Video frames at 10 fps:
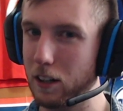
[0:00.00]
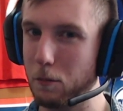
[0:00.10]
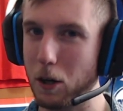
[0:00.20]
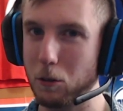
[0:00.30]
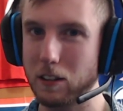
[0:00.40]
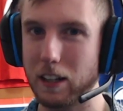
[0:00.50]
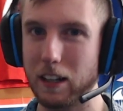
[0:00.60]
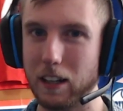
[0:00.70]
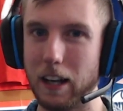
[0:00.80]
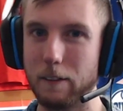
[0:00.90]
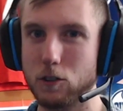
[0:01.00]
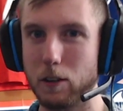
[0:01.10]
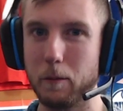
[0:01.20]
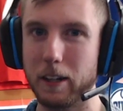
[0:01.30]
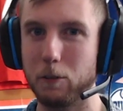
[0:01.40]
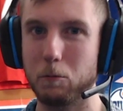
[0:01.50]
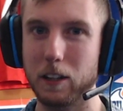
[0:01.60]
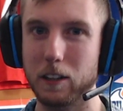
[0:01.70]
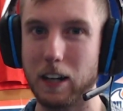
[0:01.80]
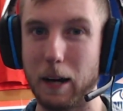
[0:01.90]
about live streaming in
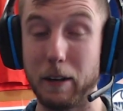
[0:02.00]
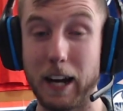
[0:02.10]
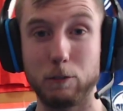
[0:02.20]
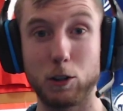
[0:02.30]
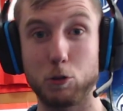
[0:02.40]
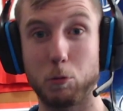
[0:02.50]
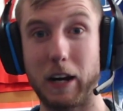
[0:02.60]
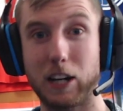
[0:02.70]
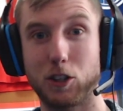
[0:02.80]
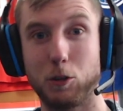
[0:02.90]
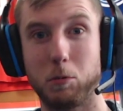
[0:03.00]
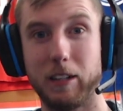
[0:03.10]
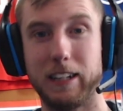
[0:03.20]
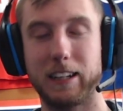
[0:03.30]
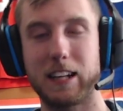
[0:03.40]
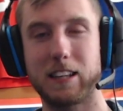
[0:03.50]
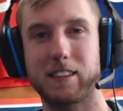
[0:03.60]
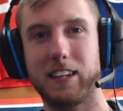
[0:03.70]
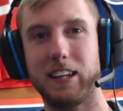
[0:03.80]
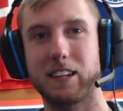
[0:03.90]
real time and having those reactions we did against the
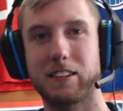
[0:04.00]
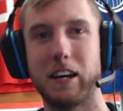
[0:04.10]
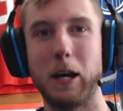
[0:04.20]
Kings.